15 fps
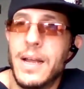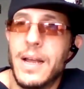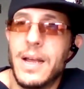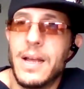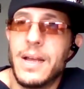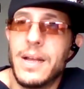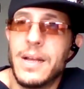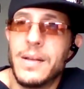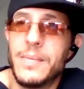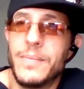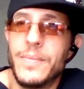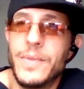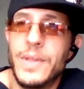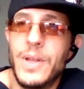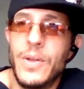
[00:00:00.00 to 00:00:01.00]

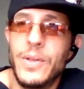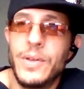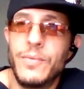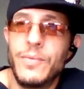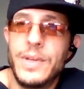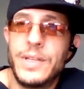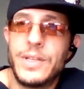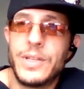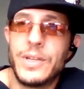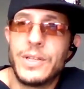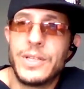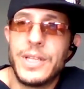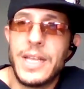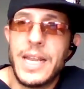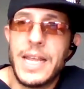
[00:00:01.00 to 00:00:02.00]
The only
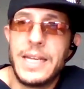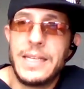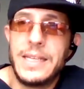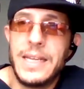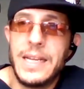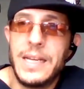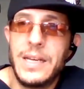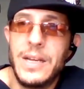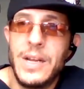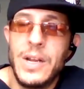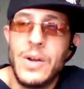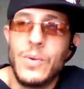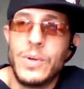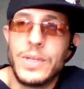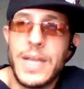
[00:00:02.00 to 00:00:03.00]
research that I did
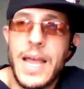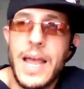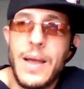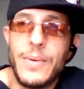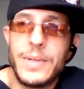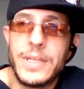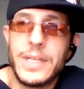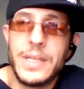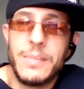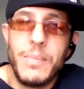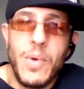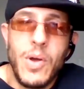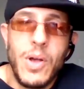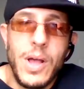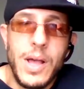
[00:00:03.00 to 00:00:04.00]
was, I was in the
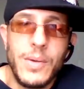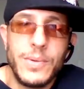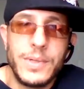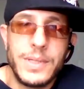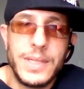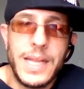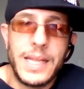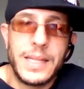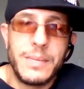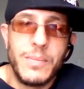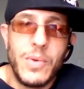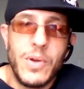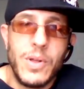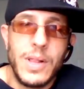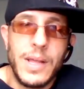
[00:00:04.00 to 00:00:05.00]
mall. I
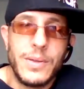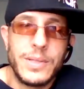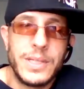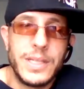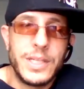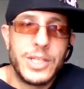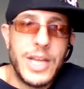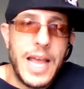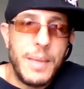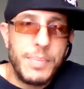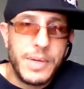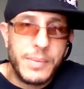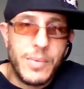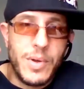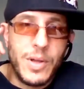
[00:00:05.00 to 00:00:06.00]
was in the
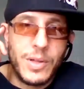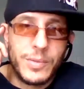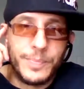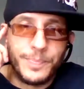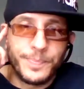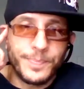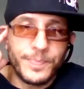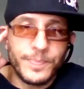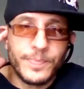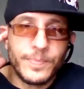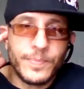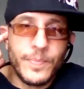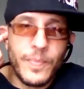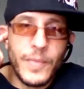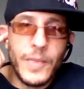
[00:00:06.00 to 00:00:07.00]
shopping mall
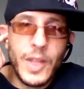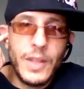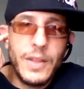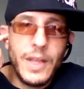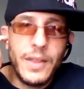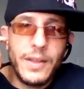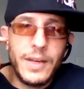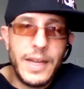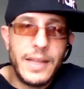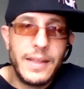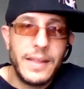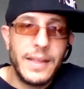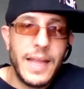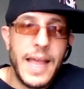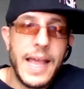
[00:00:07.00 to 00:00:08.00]
the other day.
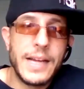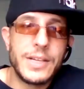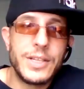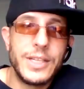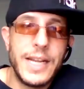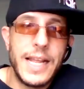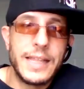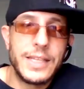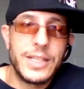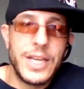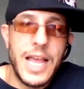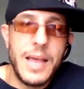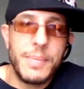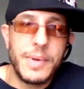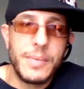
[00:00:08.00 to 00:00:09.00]
Actually, not the
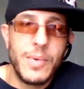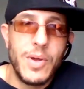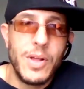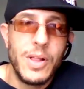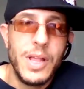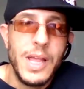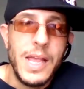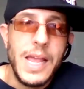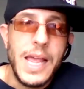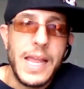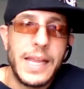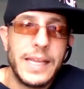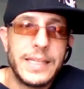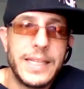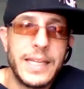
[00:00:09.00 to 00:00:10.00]
shopping mall.
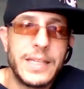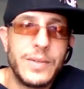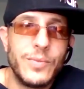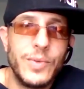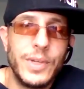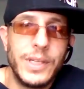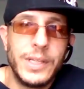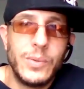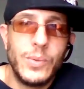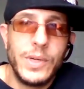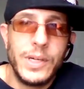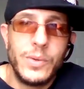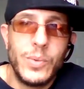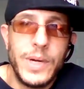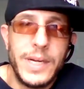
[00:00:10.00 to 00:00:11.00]
I guess that's a really
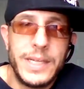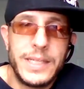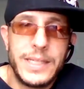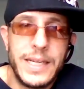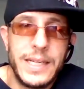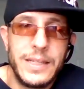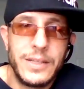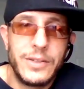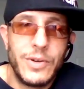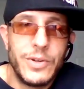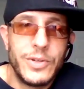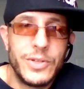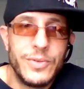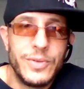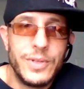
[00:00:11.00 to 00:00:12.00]
weird way to say the
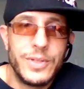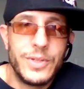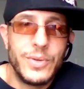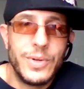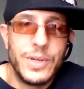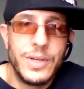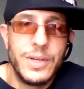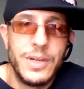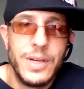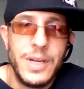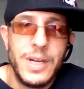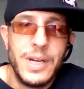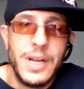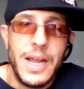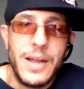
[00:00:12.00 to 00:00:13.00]
grocery store.
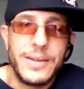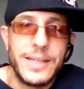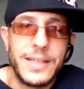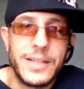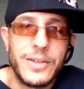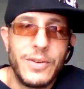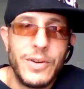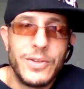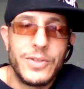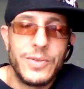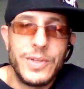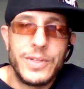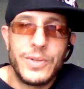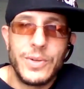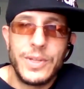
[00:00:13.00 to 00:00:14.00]
I was at the
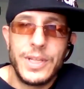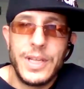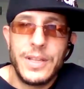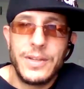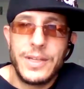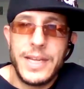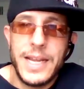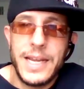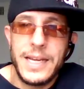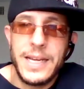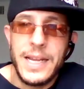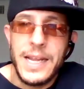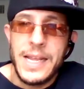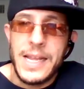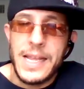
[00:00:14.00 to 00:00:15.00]
grocery store the other
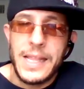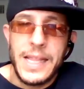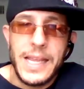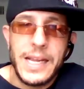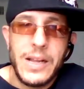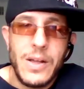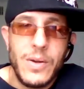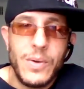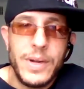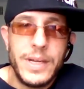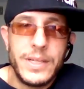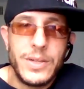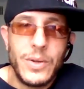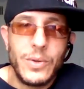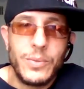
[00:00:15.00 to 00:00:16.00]
day, and like
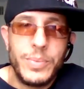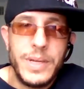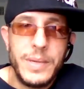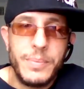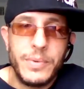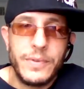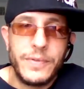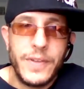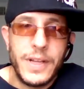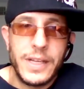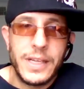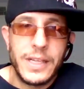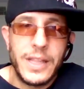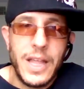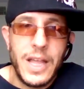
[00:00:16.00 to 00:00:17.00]
always, old people
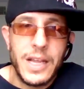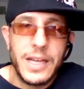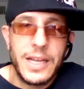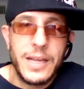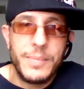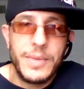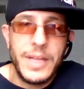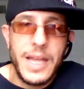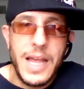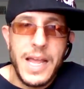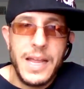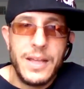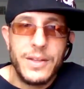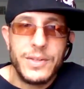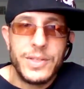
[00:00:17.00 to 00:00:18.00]
fucking clogging up the
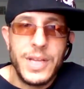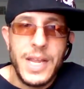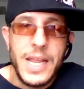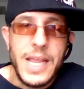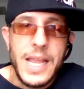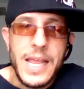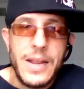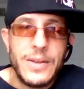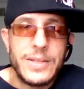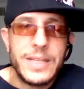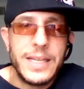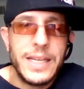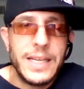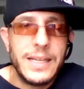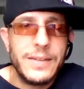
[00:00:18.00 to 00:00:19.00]
aisles. And I was
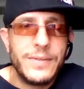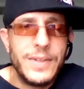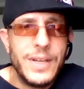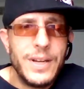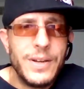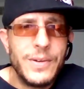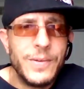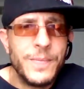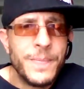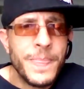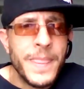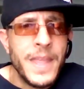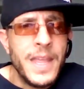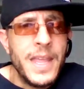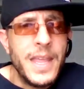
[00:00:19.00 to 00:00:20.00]
thinking of,
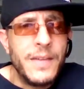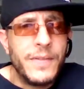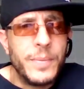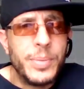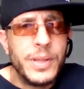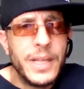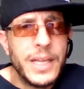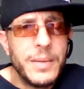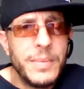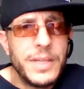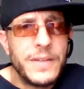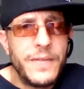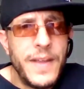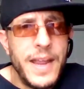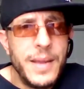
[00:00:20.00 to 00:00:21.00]
if a
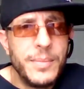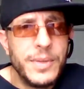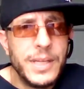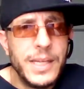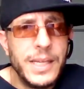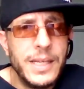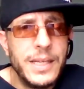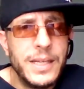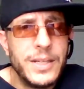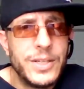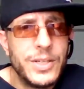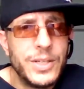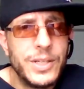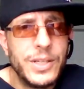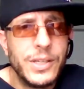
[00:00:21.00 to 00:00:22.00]
polygamous family
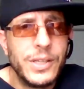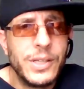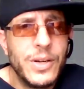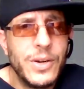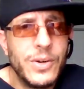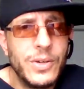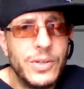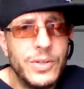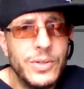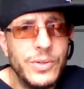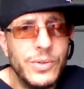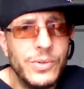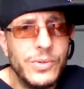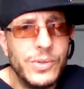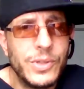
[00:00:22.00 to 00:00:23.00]
should go
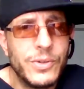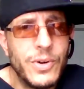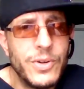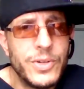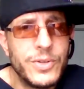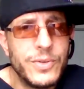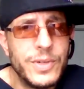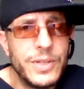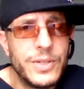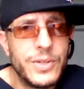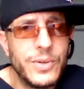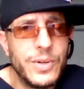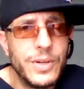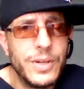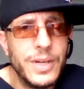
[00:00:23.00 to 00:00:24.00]
to the grocery
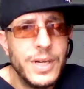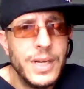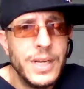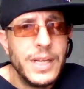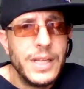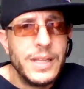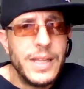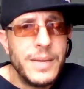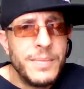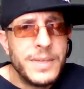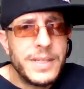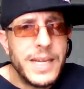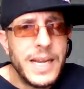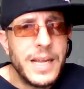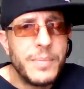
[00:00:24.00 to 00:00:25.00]
store, they
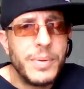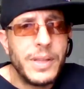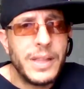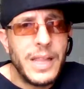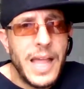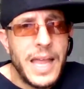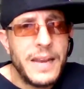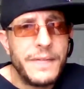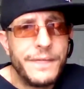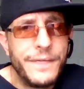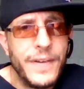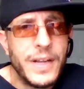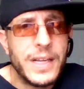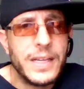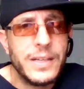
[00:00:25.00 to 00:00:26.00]
must take up a lot of
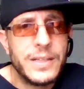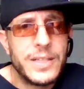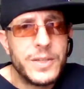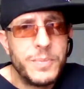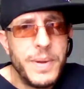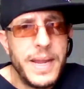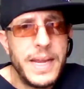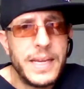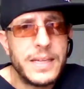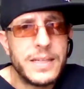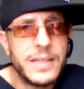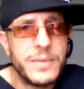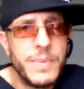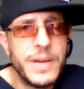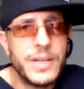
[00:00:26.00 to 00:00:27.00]
fucking
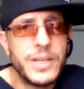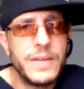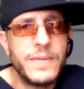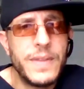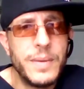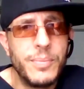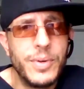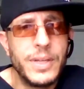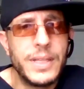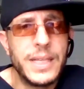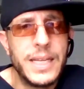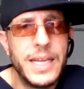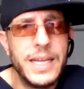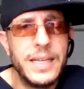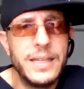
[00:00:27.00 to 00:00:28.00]
space, especially if they bring the
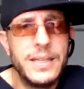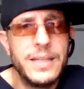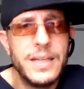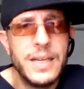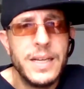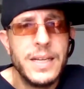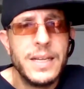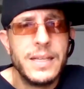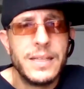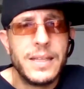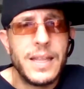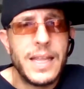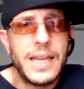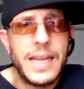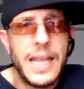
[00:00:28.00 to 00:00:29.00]
kids
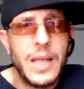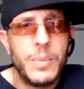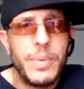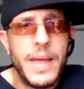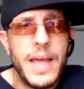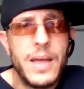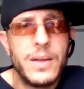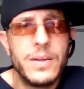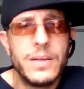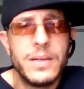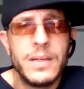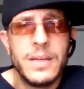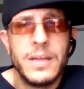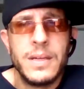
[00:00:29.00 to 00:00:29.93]
to like help out,